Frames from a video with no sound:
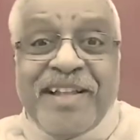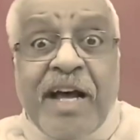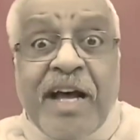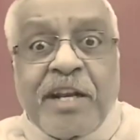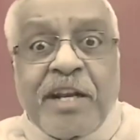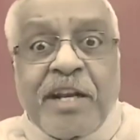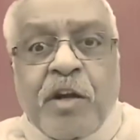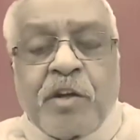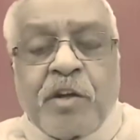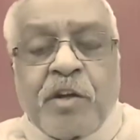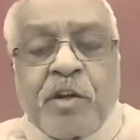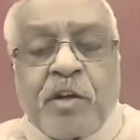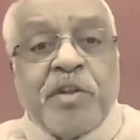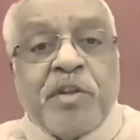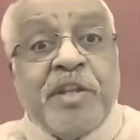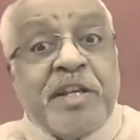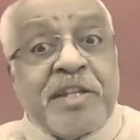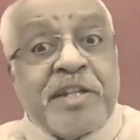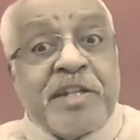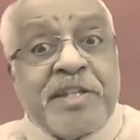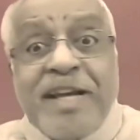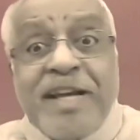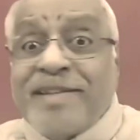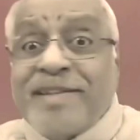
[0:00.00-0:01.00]
That also
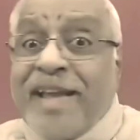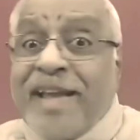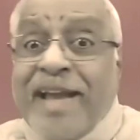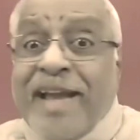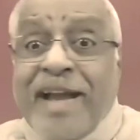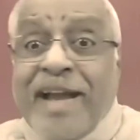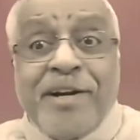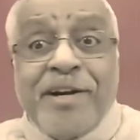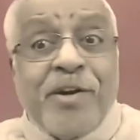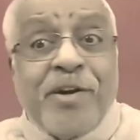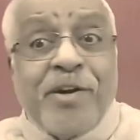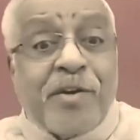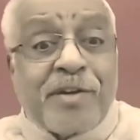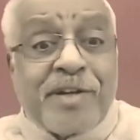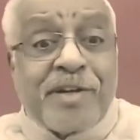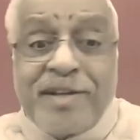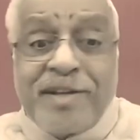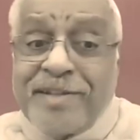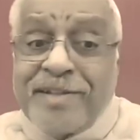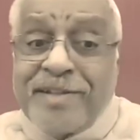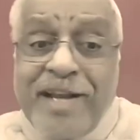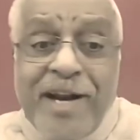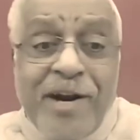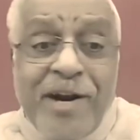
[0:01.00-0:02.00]
these days, young
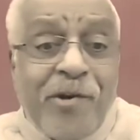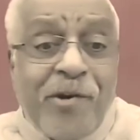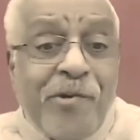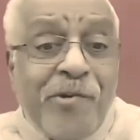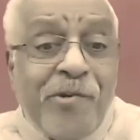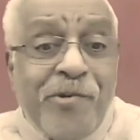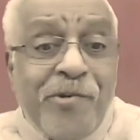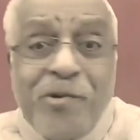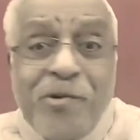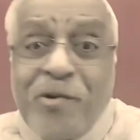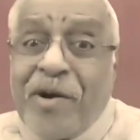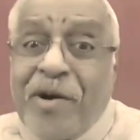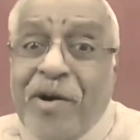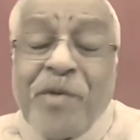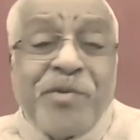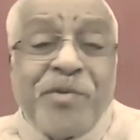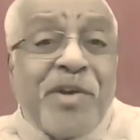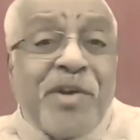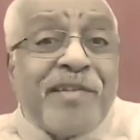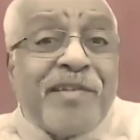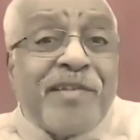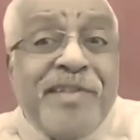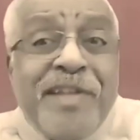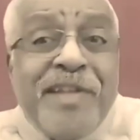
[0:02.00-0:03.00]
doctors, they don't know
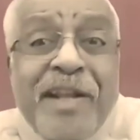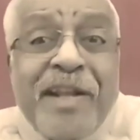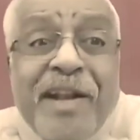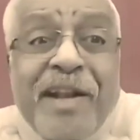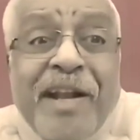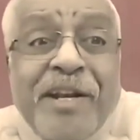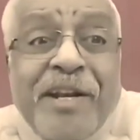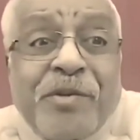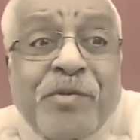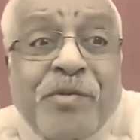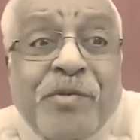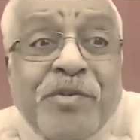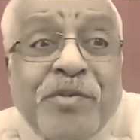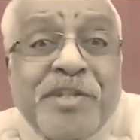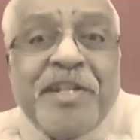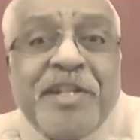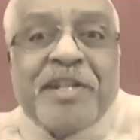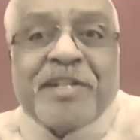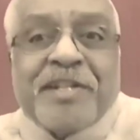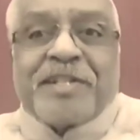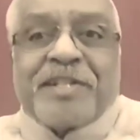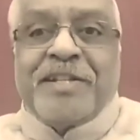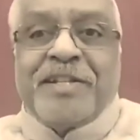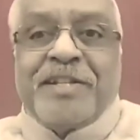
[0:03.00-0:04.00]
how to ask the right
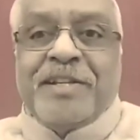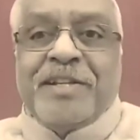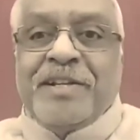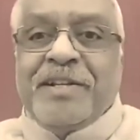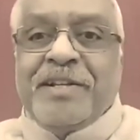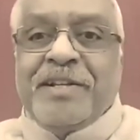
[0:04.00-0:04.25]
questions.